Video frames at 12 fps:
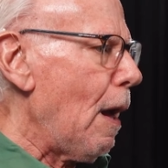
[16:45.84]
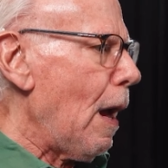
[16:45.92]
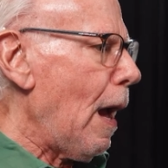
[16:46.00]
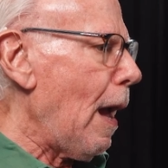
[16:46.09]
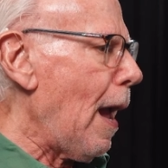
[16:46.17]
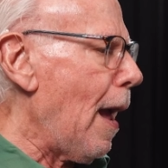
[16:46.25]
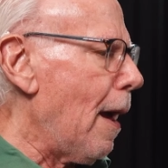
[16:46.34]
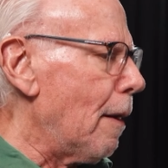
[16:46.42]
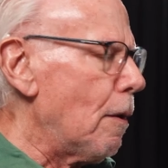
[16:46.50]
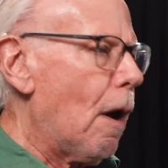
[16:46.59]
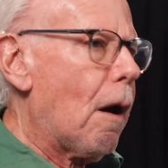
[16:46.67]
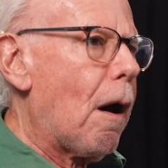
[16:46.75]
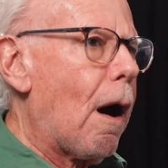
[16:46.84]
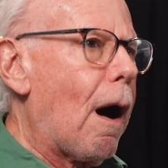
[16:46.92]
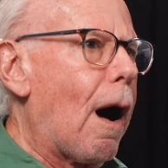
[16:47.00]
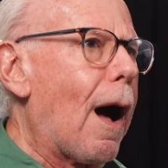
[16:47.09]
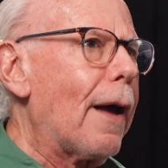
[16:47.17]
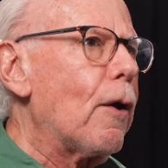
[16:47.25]
And
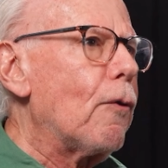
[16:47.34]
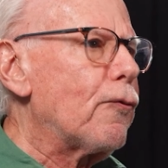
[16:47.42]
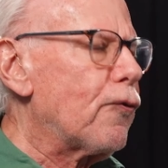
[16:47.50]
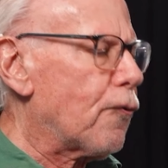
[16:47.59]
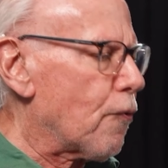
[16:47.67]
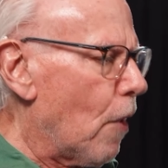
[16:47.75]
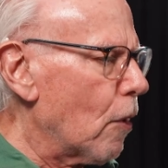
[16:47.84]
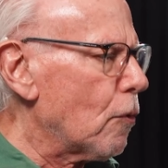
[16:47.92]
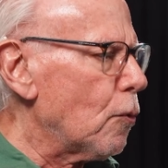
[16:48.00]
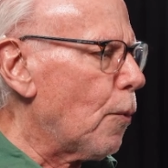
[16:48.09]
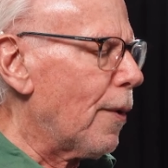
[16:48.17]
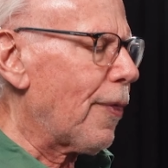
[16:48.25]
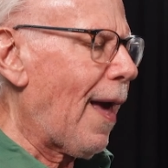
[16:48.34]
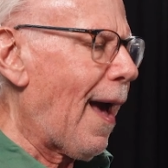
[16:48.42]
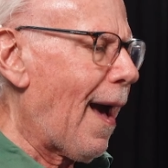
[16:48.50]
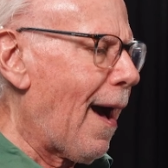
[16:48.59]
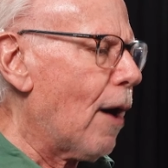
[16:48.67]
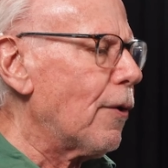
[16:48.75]
I struggled with
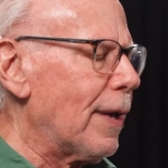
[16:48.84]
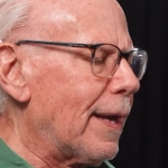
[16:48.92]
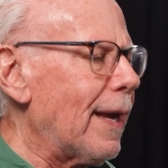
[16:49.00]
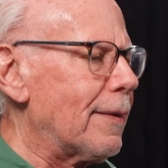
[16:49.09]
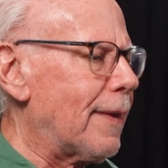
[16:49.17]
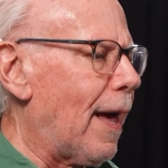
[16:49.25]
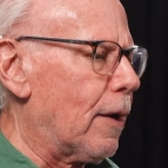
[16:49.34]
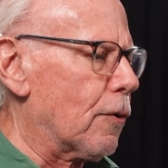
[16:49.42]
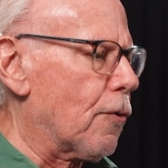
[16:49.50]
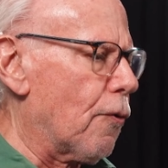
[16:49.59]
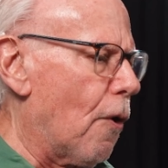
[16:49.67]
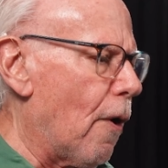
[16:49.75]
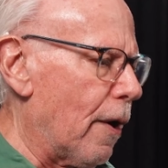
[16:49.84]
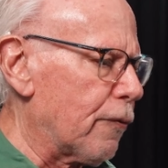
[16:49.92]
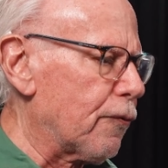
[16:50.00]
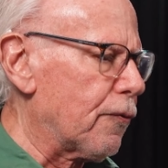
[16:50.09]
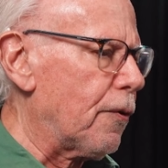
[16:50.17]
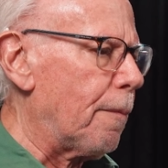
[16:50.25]
how to get that
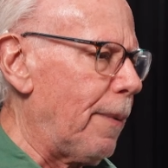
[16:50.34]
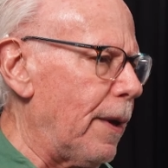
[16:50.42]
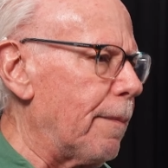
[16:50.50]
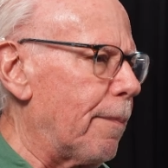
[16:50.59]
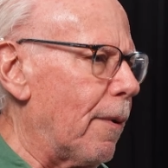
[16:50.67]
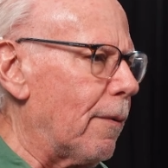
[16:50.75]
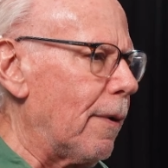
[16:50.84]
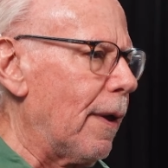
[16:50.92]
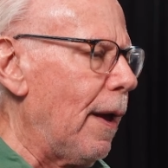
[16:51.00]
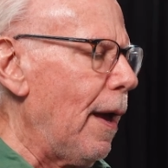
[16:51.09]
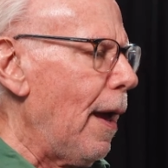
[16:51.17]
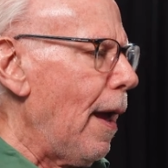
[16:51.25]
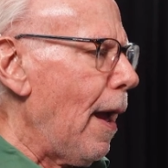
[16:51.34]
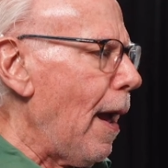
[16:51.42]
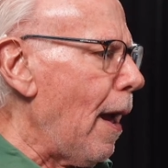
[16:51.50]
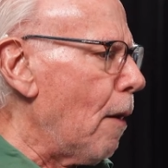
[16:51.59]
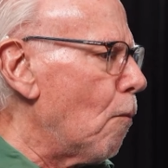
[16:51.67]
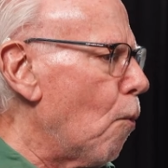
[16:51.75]
across to people.
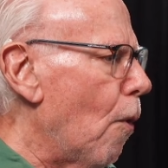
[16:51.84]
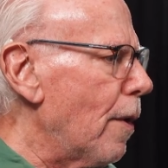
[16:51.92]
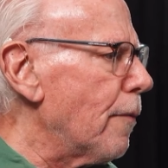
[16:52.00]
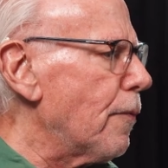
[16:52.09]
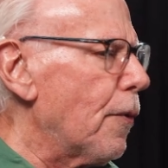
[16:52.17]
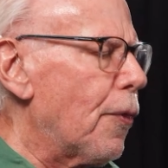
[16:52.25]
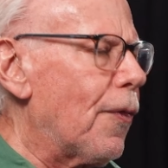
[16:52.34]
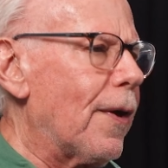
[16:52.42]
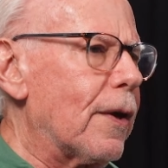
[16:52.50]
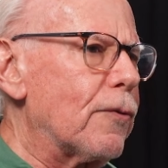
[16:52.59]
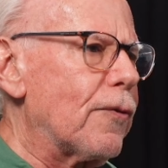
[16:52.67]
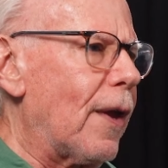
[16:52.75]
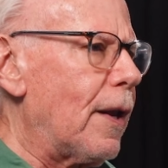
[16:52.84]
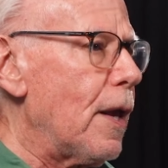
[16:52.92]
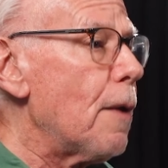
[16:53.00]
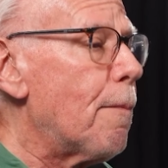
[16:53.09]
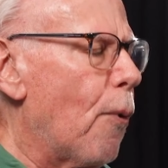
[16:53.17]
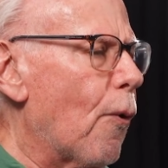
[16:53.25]
And one of the things that
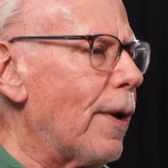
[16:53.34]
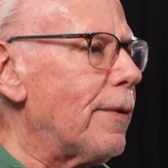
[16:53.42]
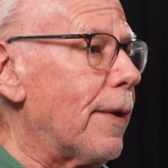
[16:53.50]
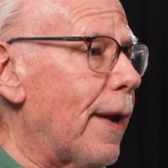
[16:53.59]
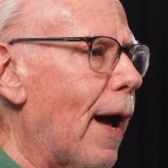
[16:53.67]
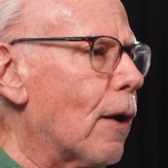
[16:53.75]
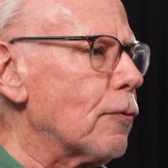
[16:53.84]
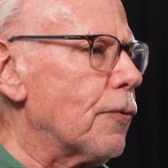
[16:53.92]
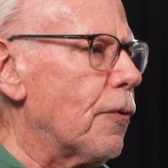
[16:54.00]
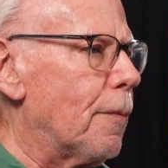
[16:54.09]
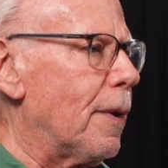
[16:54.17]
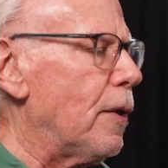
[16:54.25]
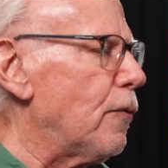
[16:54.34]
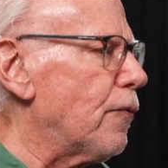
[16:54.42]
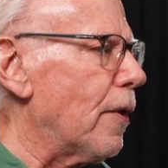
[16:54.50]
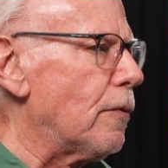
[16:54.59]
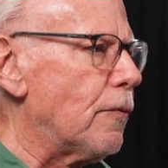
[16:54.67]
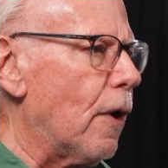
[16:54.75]
he pointed out to me, he
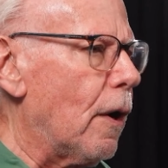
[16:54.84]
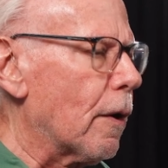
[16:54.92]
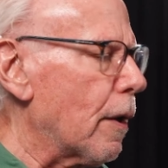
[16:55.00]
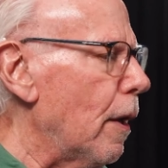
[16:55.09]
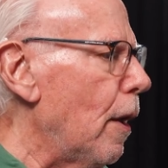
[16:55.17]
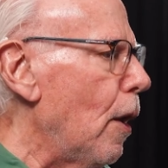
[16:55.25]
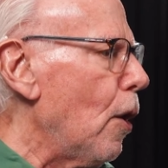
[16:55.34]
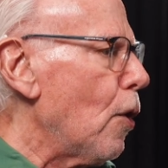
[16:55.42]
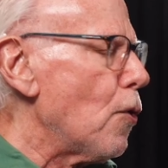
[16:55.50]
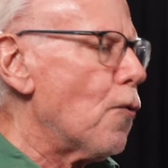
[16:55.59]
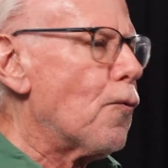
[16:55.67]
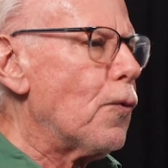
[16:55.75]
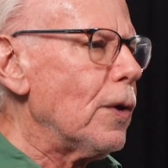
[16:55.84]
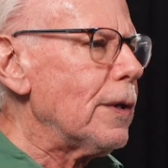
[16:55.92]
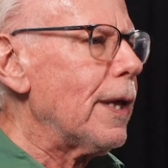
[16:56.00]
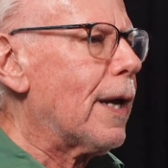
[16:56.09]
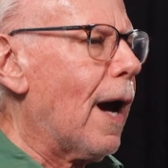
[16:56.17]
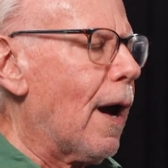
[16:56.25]
said, Doug, you've
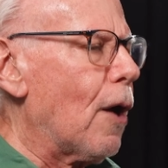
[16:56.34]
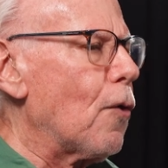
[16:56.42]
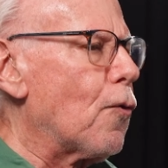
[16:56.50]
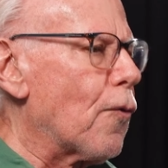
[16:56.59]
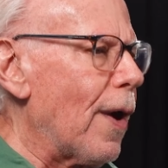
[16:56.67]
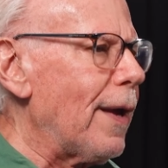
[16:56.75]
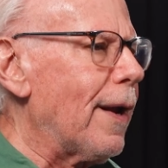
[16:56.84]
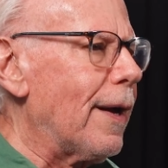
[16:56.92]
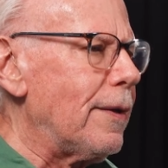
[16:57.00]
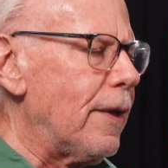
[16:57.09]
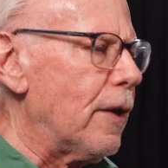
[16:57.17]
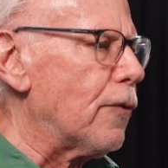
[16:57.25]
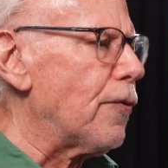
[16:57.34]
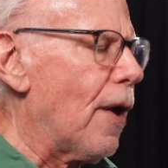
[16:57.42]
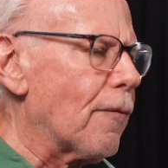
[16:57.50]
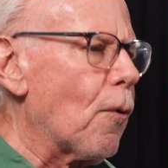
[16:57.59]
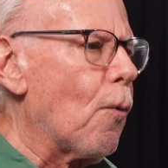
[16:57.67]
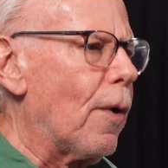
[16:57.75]
really got great ideas. You
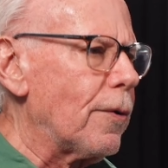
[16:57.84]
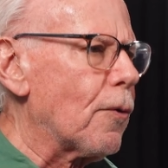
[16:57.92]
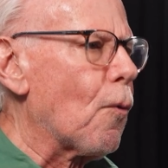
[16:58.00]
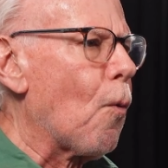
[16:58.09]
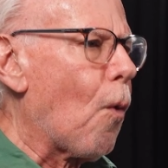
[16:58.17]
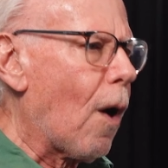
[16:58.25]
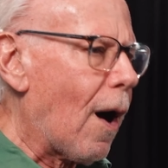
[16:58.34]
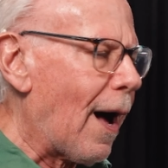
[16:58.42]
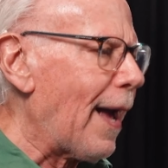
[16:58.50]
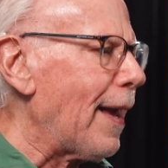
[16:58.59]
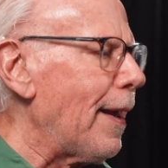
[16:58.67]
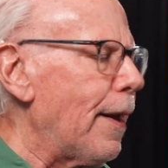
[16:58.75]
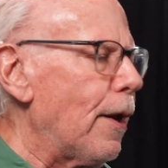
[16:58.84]
ever wonder why